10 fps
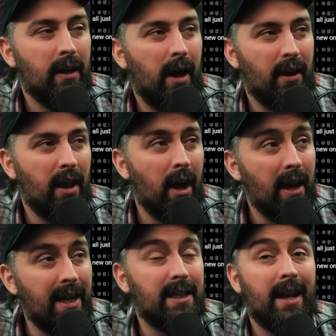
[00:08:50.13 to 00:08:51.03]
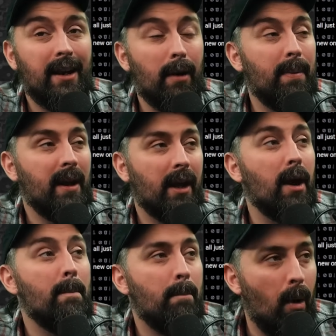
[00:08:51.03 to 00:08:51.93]
I think unless it ended up being like a
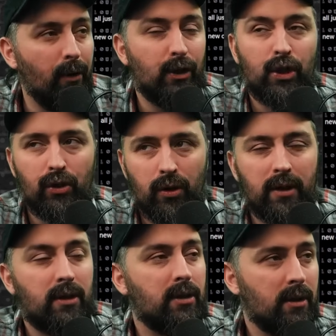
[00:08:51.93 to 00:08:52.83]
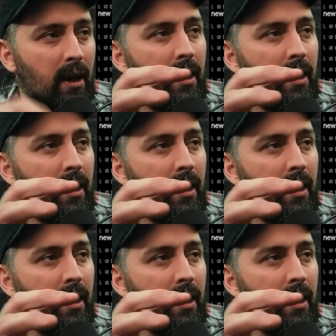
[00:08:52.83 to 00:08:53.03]
monstrous,